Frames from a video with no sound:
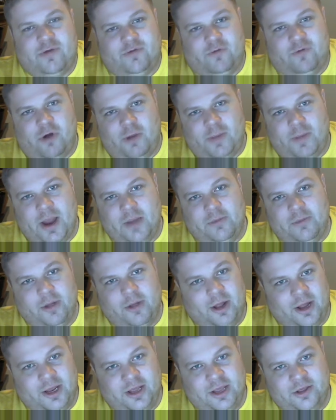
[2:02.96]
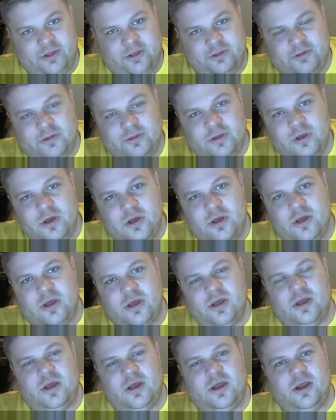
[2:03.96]
for on my blog is
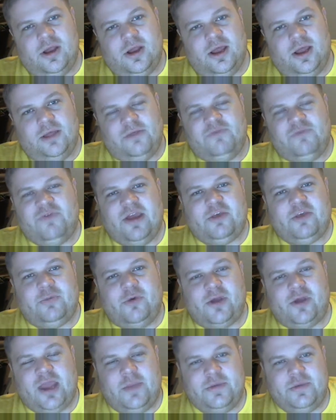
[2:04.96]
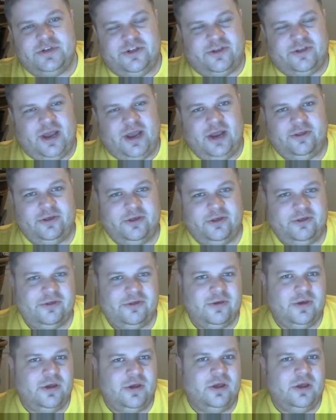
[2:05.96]
the Facebook image sizes.